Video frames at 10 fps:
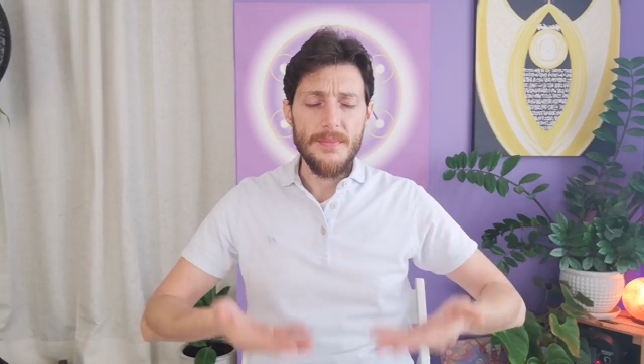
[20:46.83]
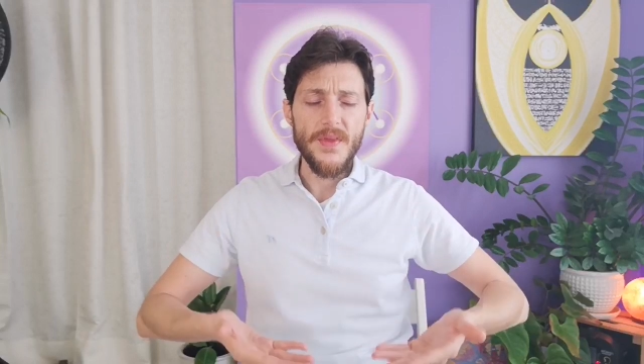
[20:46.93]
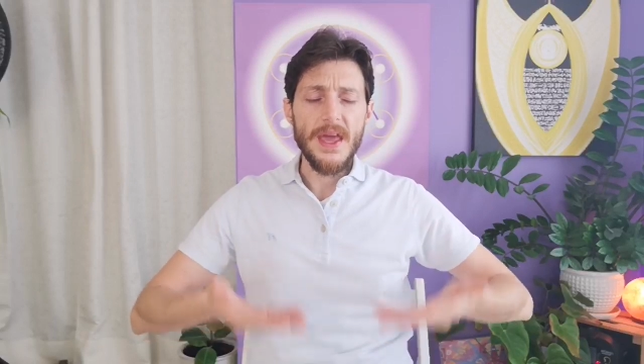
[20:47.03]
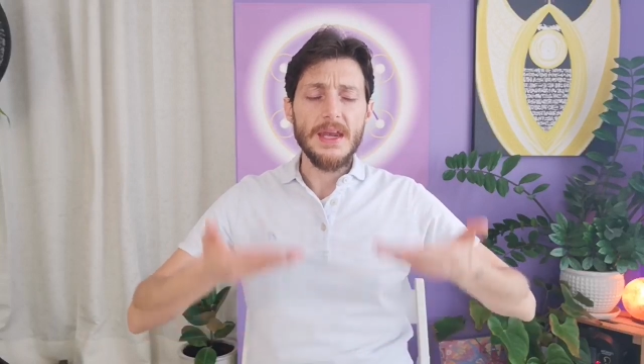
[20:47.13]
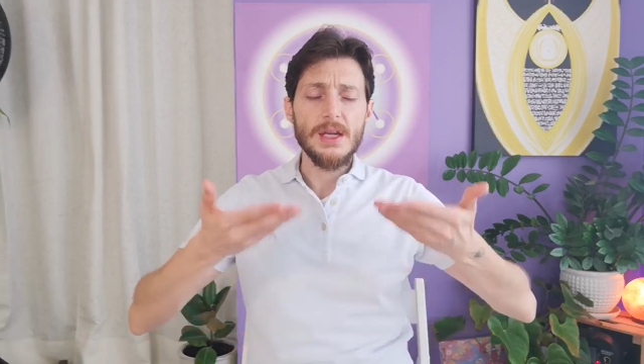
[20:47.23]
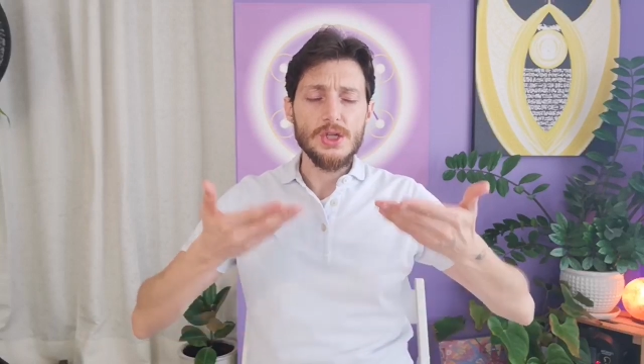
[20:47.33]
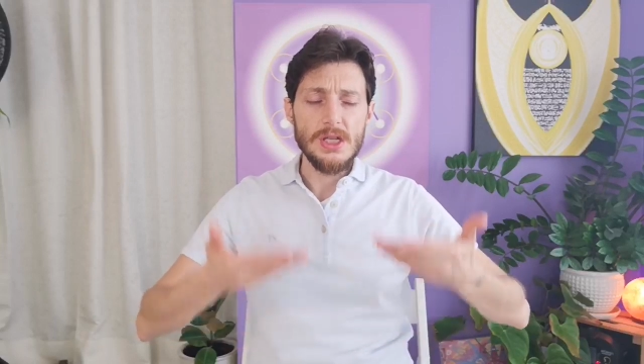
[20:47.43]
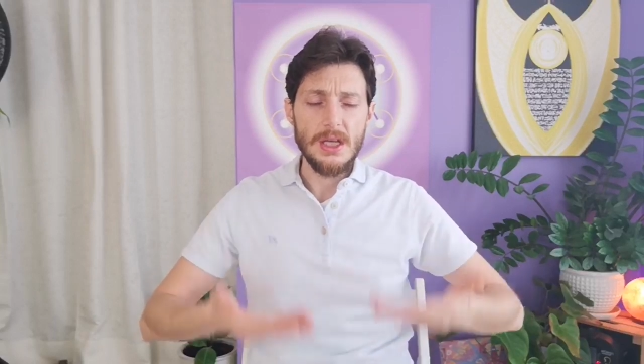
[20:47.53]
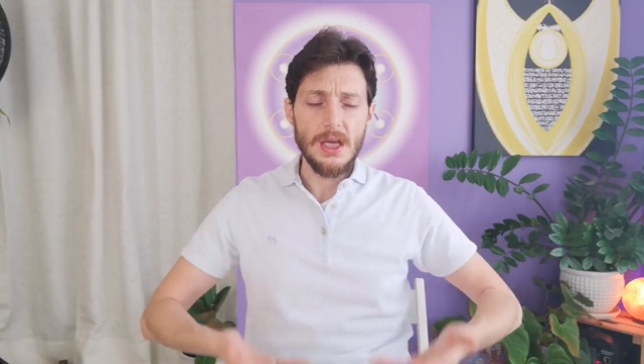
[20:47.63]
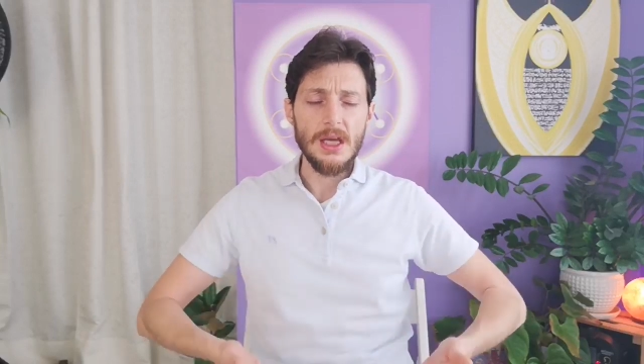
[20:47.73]
the
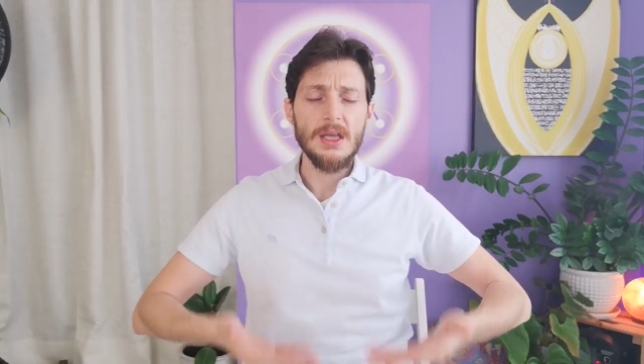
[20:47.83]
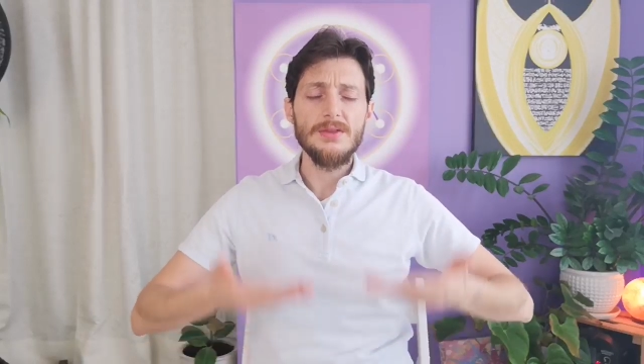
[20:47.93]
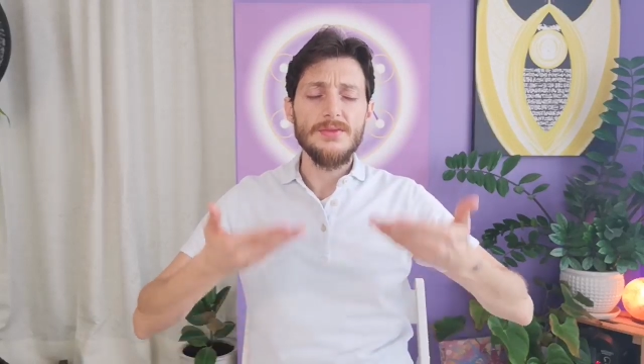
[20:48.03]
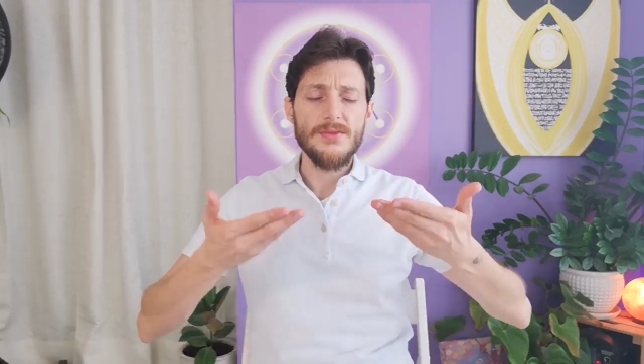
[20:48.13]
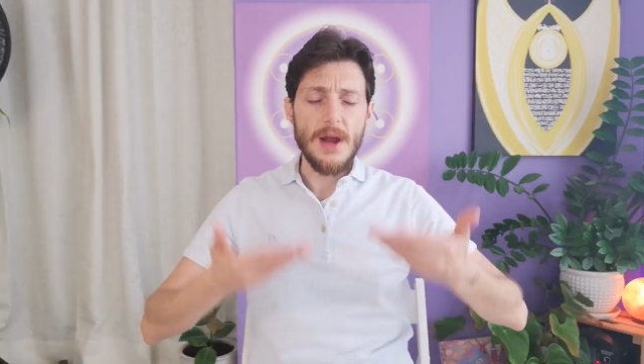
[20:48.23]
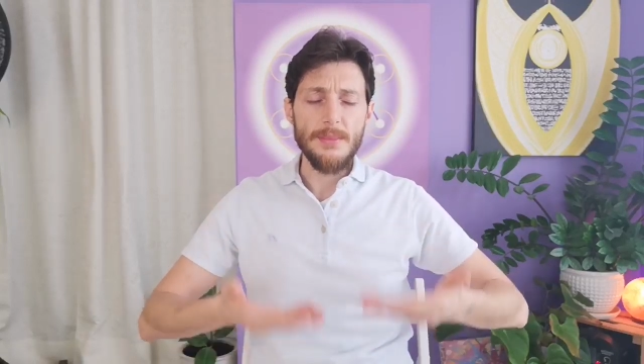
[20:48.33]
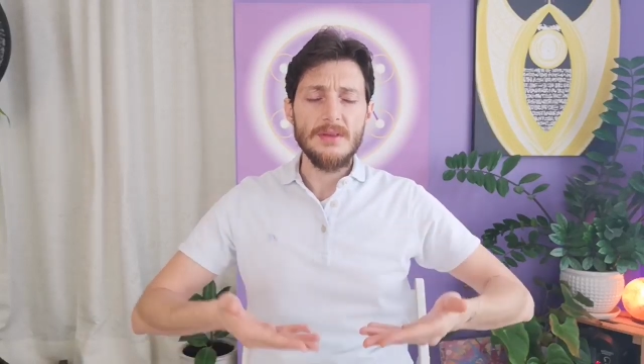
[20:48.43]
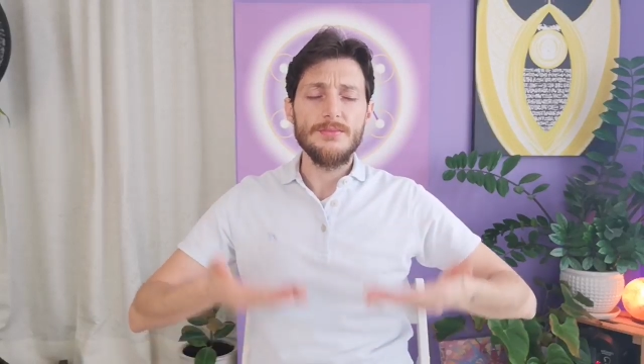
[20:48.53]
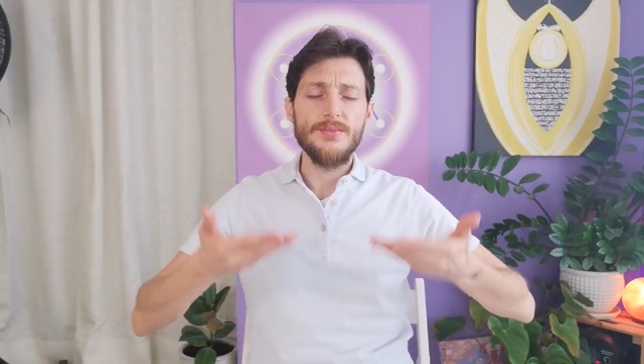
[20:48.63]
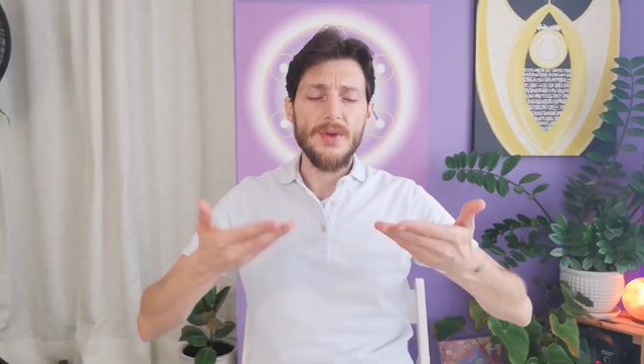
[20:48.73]
energy in rapid
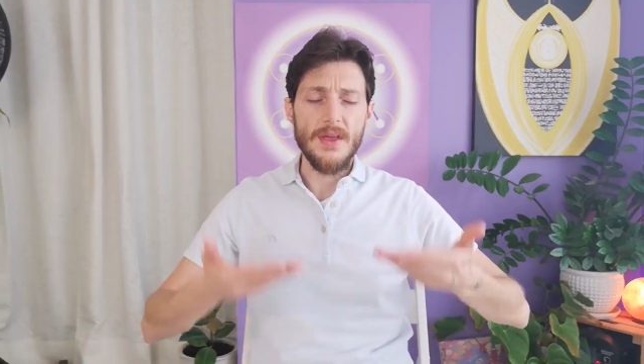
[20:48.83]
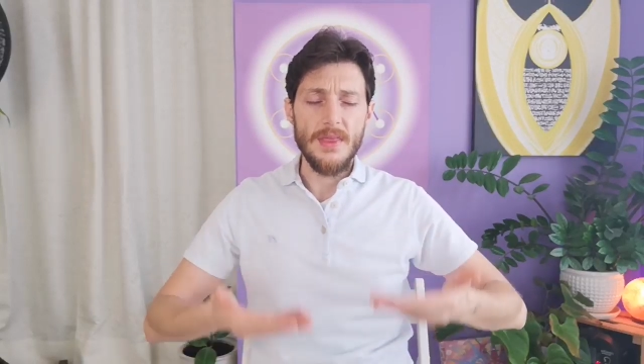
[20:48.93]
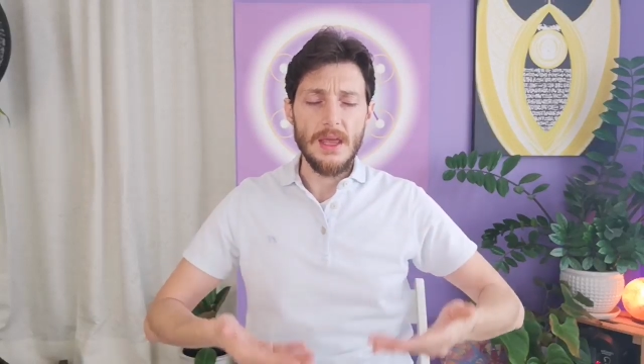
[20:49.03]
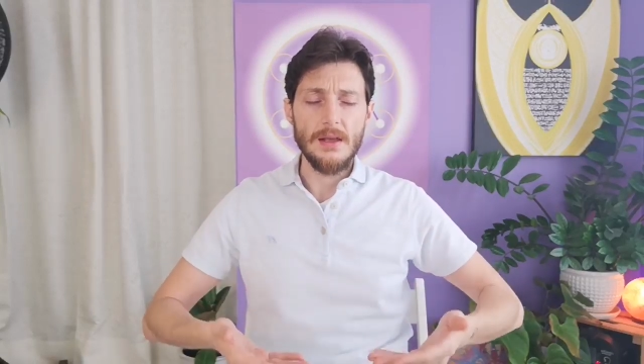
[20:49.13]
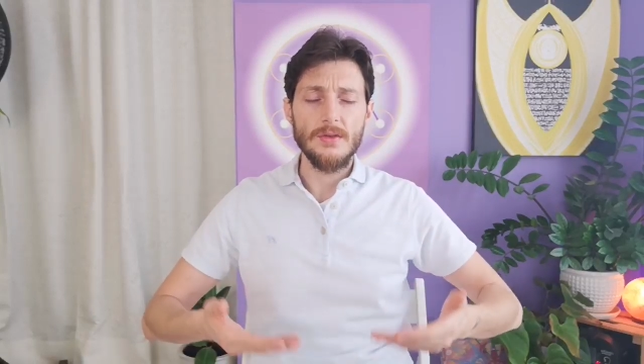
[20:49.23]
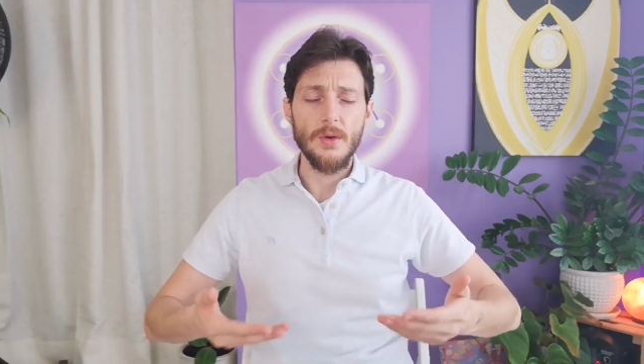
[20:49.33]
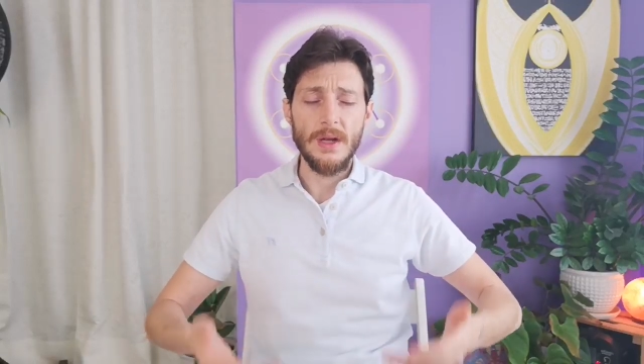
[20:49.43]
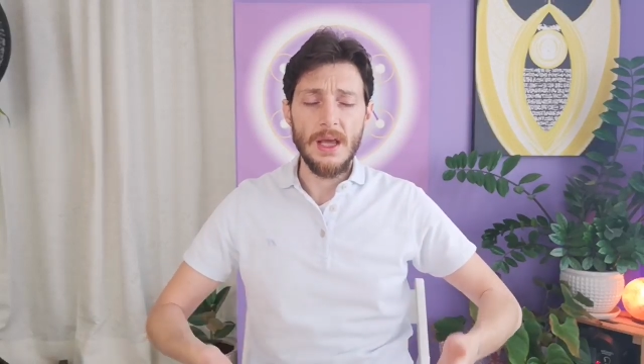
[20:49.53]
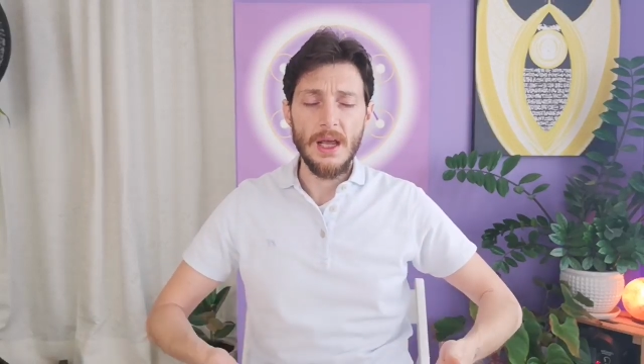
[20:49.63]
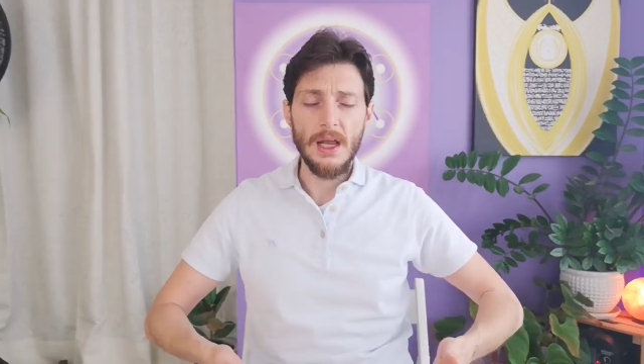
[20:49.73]
breathing. So
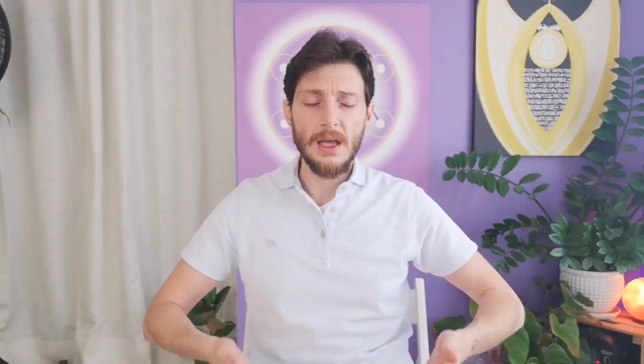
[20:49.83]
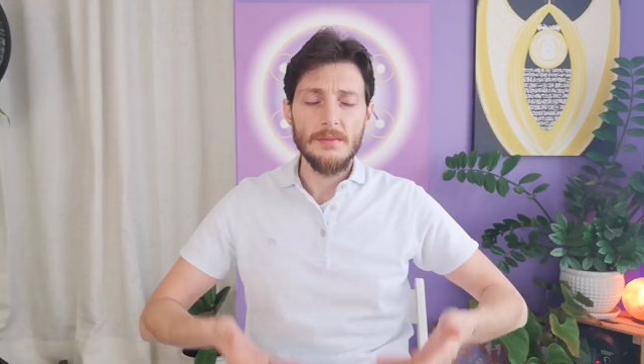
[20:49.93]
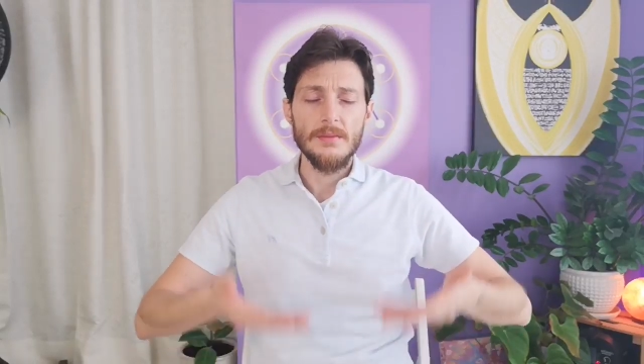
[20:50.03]
inhaling,